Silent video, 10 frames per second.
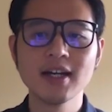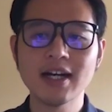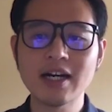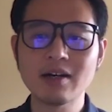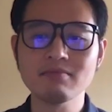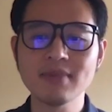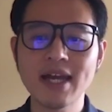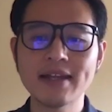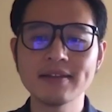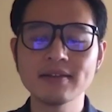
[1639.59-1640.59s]

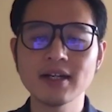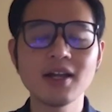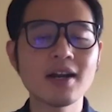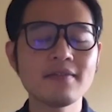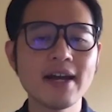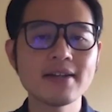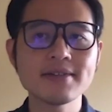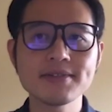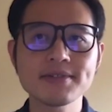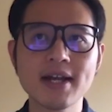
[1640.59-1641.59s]
And a lot of that
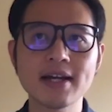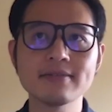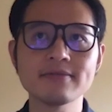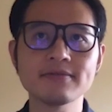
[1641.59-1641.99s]
is kind of